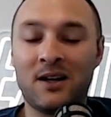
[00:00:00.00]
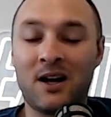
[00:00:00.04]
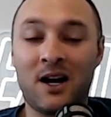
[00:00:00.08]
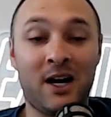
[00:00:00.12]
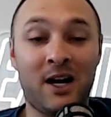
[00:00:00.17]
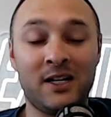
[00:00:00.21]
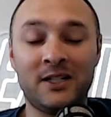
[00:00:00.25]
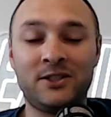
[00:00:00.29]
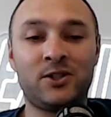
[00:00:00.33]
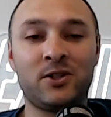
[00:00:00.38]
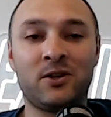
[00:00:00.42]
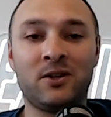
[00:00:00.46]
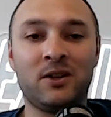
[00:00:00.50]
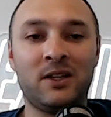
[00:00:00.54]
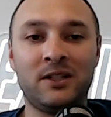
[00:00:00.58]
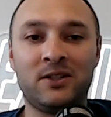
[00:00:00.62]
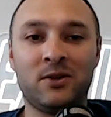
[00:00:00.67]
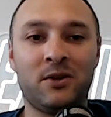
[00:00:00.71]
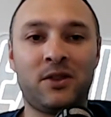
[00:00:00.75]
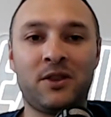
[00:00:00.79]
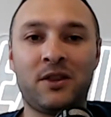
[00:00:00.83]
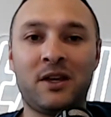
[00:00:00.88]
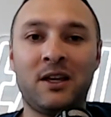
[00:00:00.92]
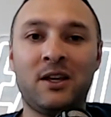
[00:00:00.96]
I truly
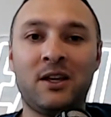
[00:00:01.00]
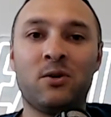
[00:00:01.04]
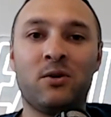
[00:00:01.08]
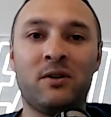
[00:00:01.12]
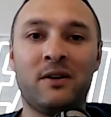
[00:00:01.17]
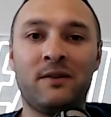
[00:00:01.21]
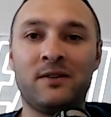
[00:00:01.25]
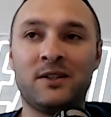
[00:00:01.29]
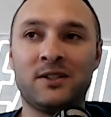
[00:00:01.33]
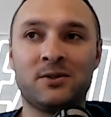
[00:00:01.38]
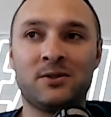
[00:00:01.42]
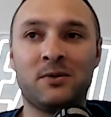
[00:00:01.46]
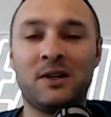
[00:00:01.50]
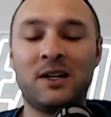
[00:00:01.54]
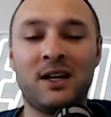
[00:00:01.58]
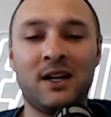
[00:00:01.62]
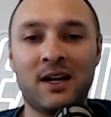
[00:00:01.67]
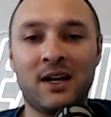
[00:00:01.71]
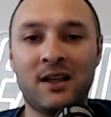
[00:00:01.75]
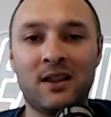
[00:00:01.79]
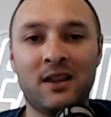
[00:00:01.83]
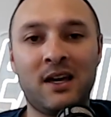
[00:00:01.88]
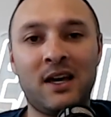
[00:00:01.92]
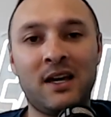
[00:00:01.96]
do think whoever's winning
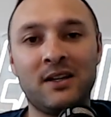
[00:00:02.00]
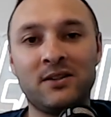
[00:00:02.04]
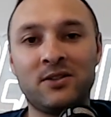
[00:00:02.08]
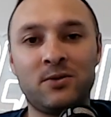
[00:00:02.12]
at that